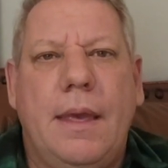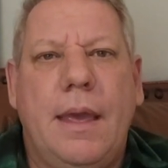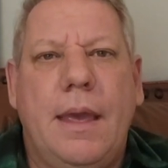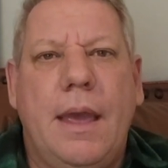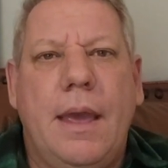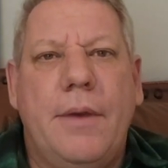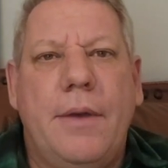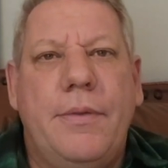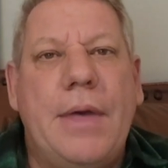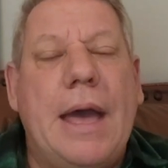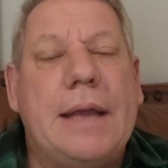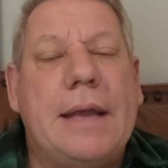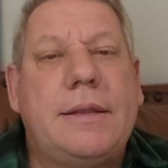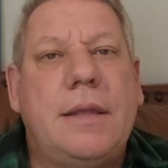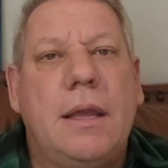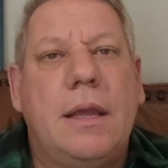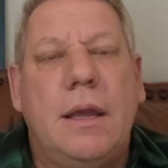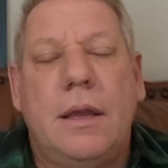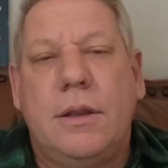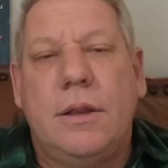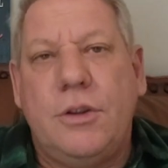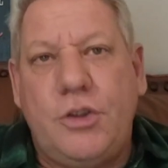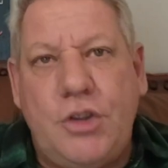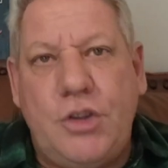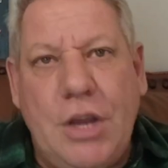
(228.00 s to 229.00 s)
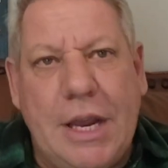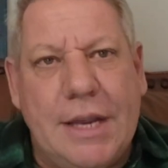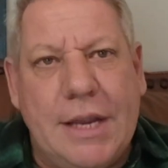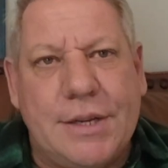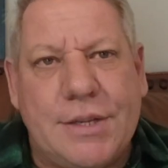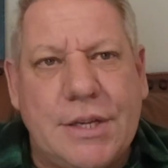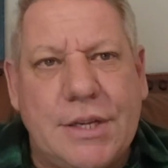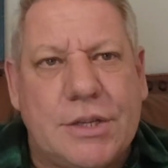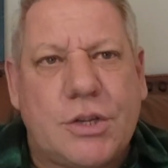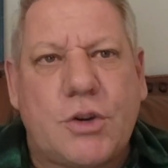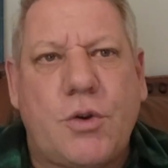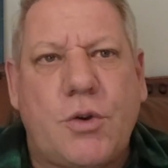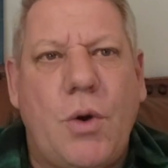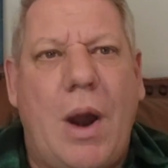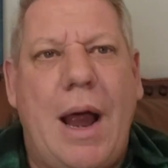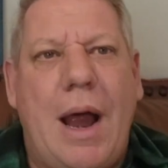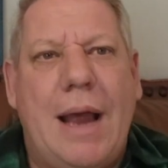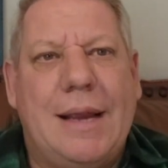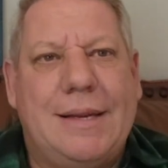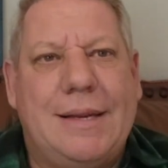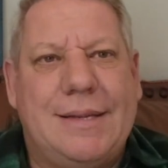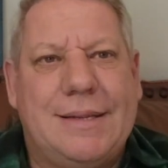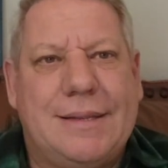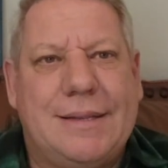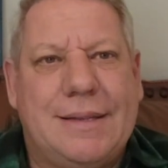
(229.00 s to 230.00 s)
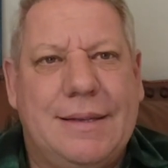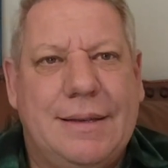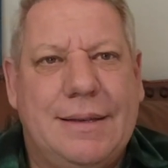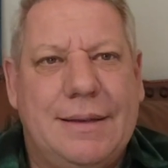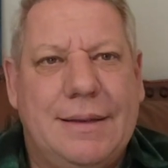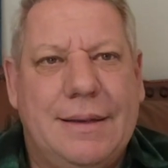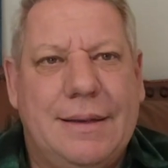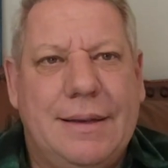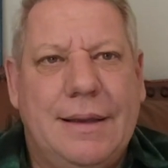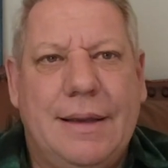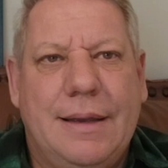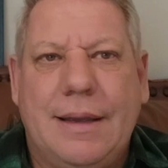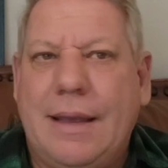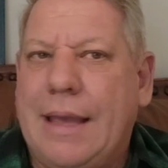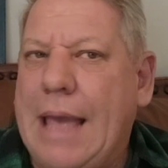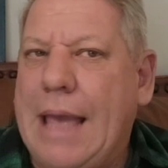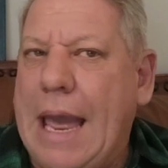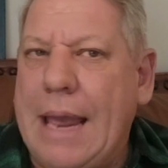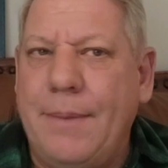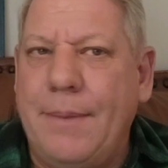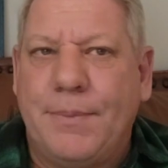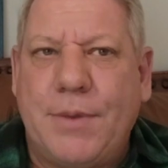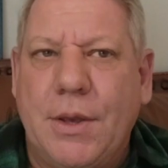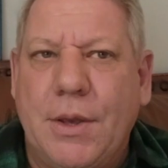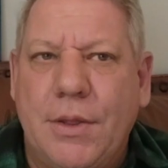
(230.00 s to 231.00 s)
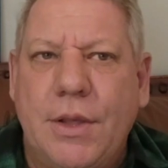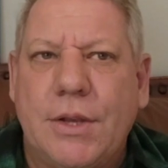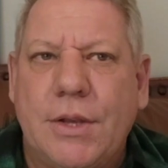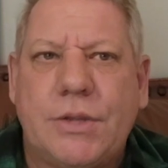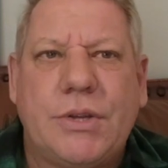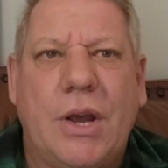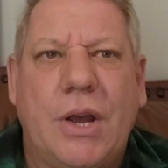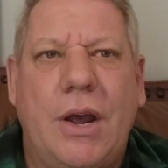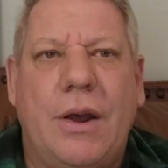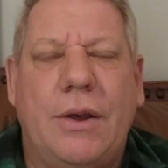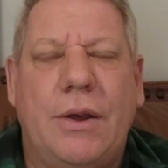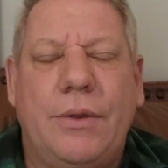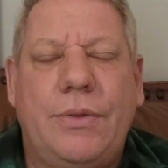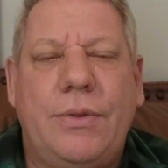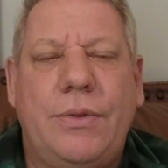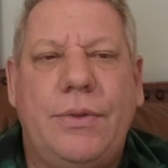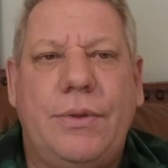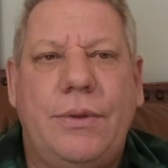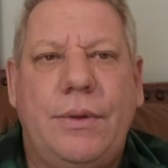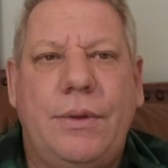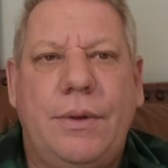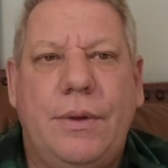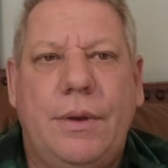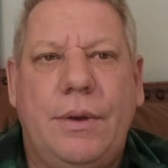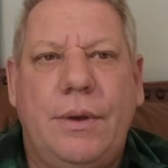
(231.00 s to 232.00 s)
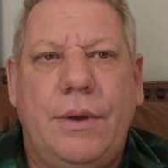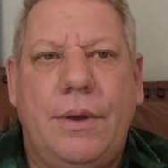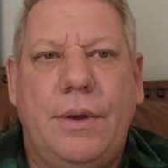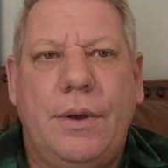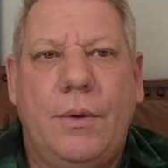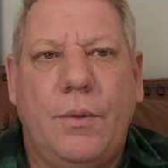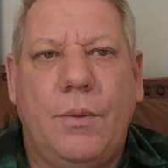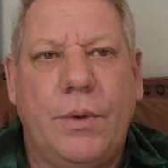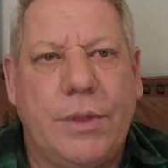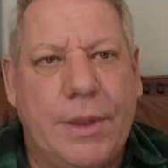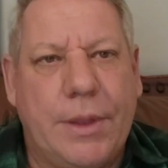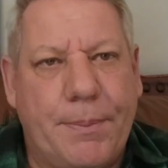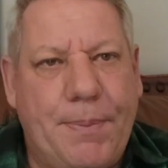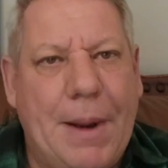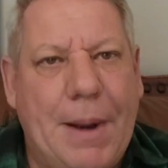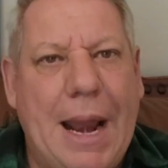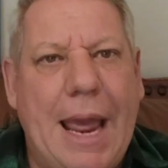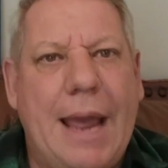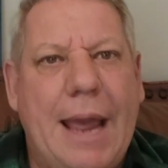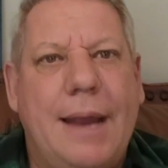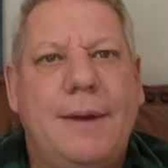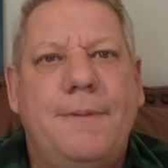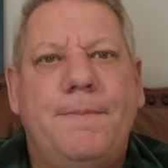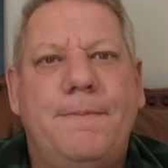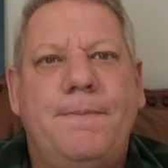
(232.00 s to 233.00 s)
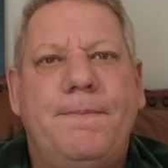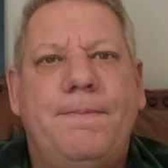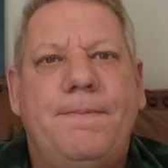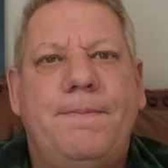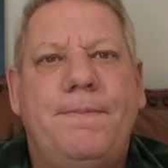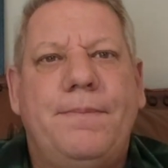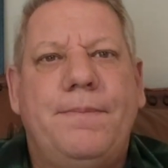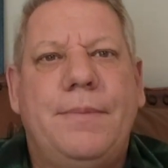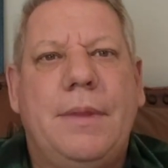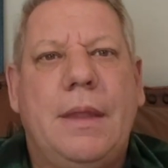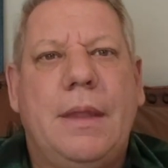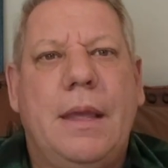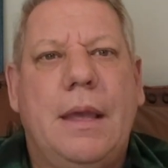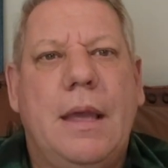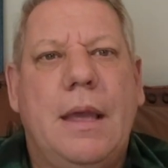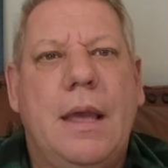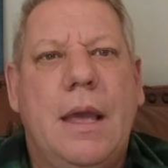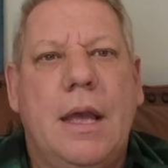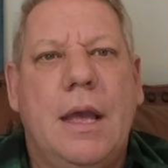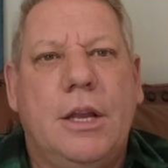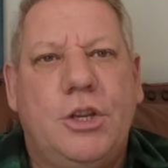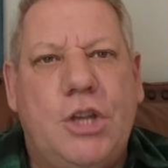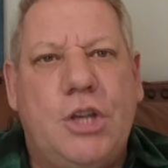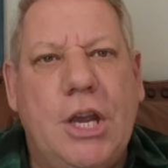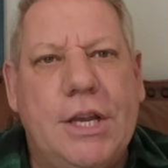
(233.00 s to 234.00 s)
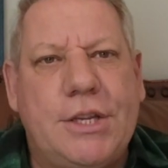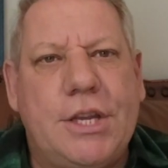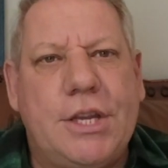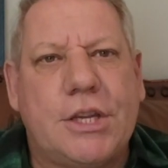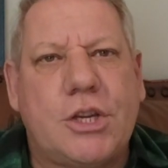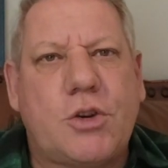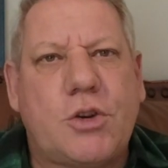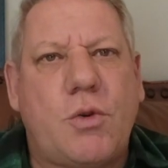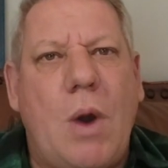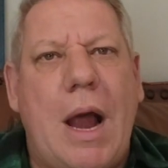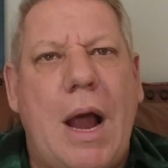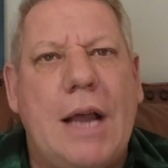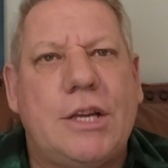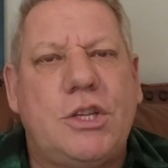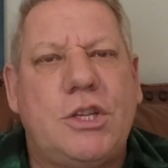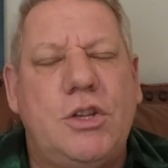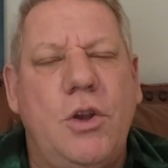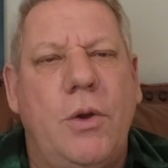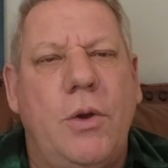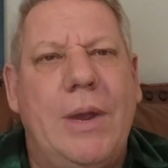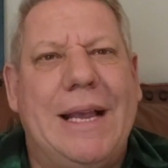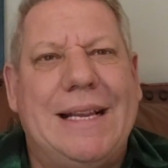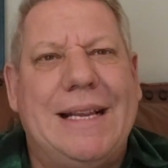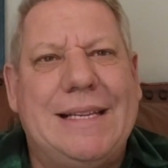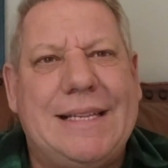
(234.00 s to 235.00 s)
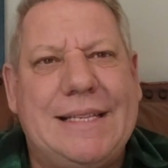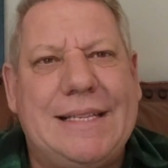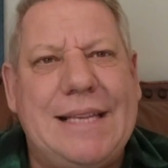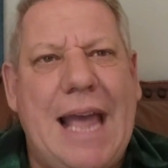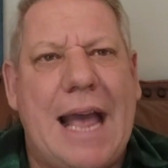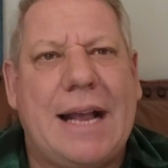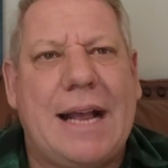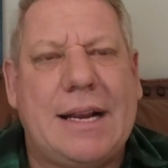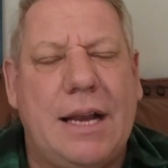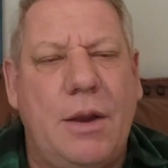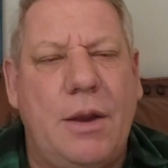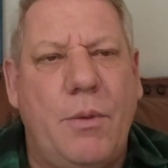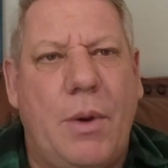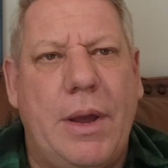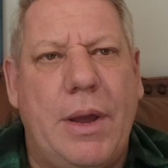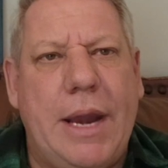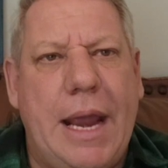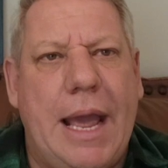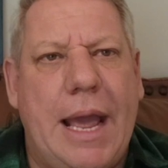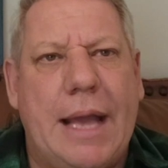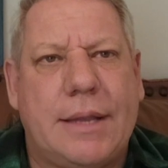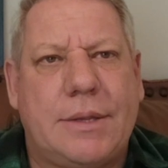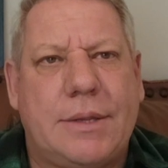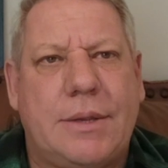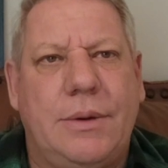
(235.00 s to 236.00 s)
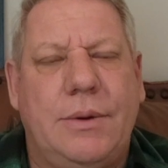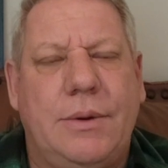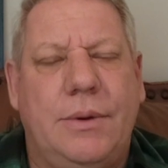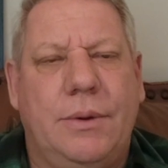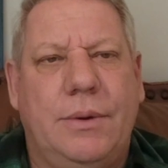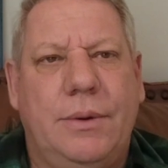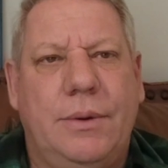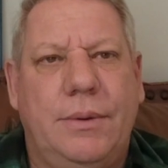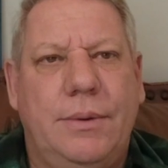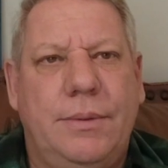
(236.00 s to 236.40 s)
that Jesus Christ came to this earth with a plan. Jesus Christ knew exactly what he had to do.